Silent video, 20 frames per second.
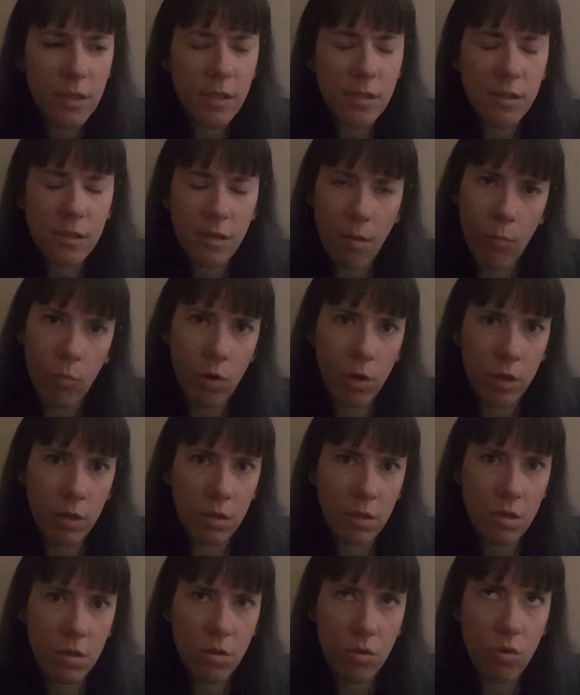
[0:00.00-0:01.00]
to
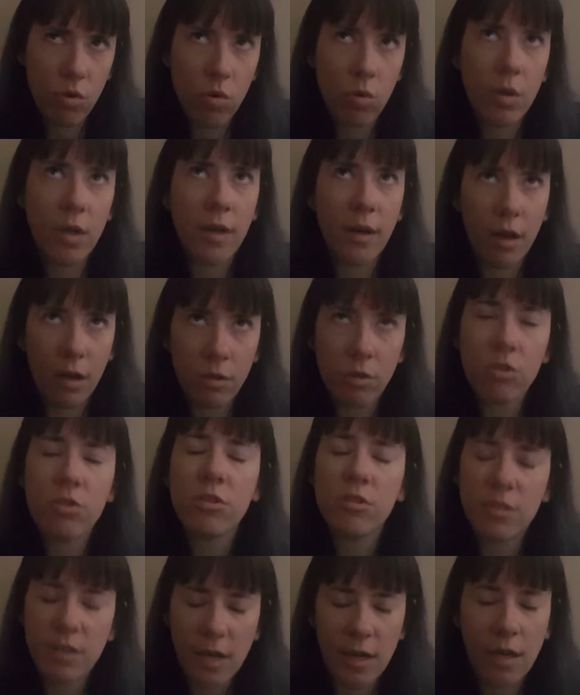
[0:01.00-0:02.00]
someone who can
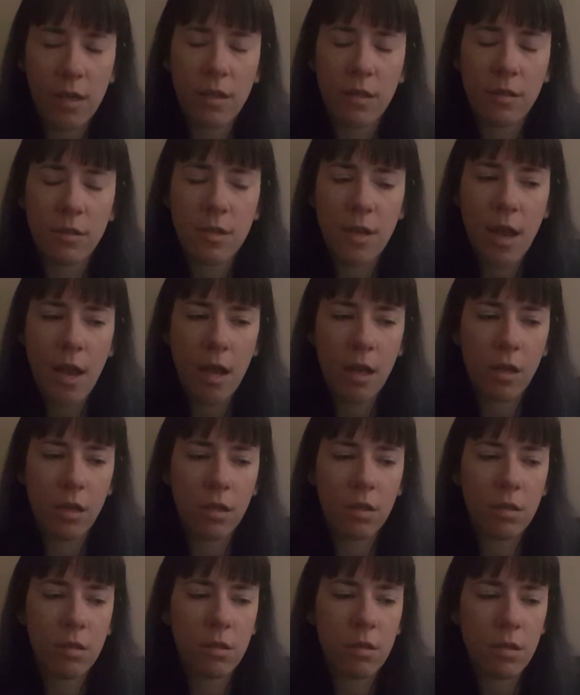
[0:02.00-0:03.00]
understand
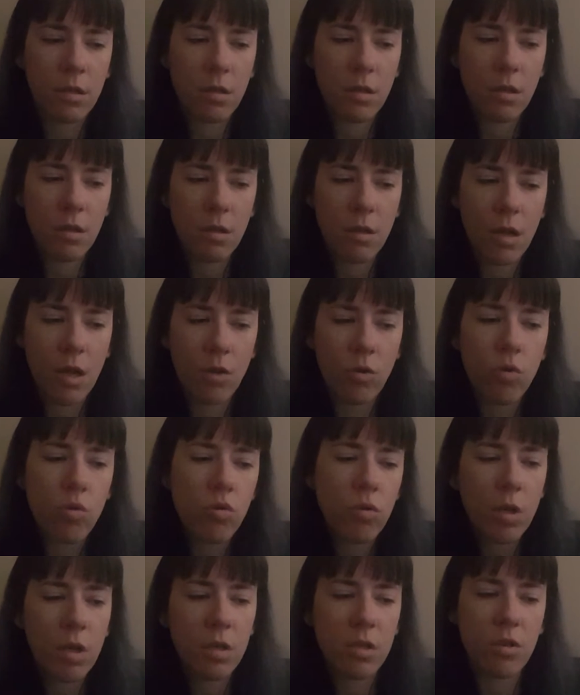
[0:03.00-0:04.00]
and
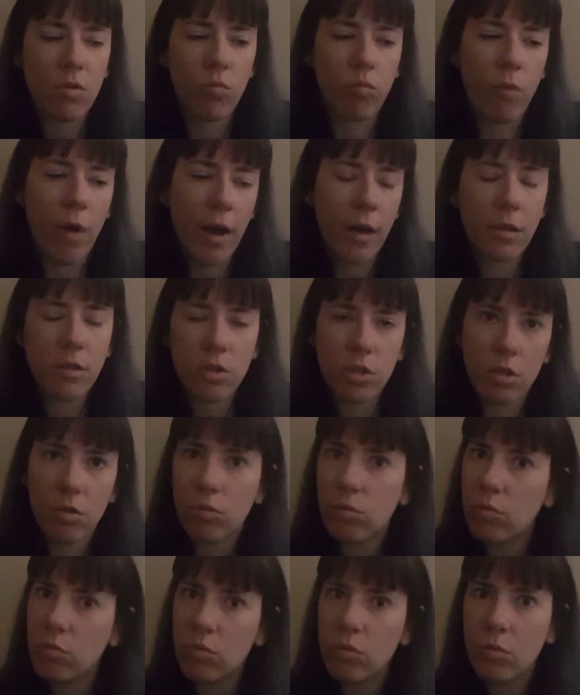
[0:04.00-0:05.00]
who can direct
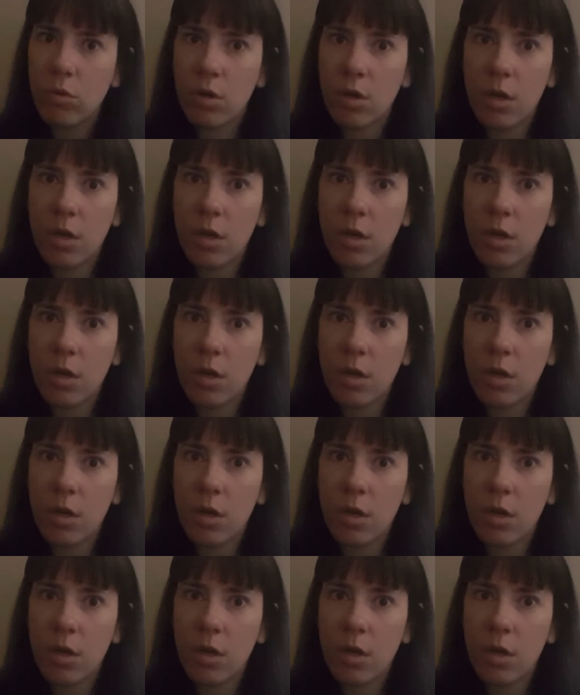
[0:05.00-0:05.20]
you